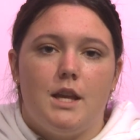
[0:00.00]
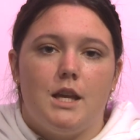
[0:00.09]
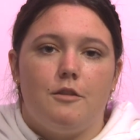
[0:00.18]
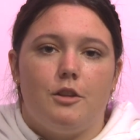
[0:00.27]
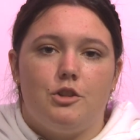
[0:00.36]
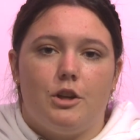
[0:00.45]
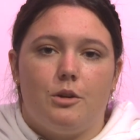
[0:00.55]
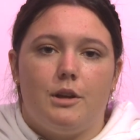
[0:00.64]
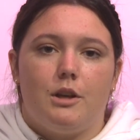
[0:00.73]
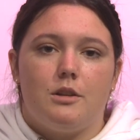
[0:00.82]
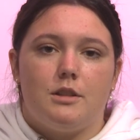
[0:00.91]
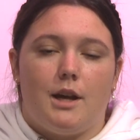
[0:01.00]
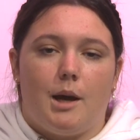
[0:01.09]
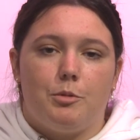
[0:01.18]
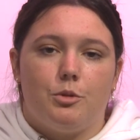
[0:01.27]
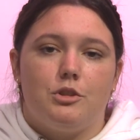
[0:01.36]
If the generator
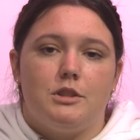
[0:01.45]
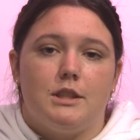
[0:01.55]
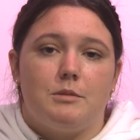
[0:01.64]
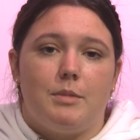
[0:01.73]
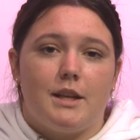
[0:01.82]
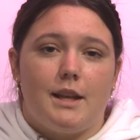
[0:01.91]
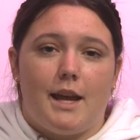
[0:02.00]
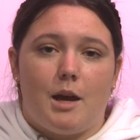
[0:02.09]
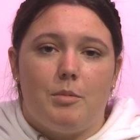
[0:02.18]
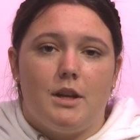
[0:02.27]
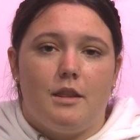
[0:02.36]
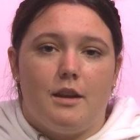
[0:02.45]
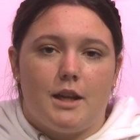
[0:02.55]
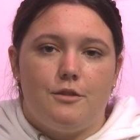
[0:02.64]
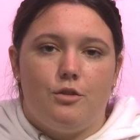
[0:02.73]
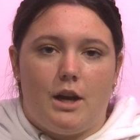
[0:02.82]
stops, which is expected to happen in the
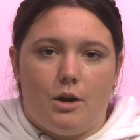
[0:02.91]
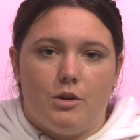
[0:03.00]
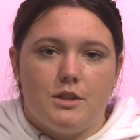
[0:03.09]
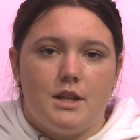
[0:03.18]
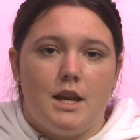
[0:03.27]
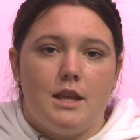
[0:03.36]
next few hours,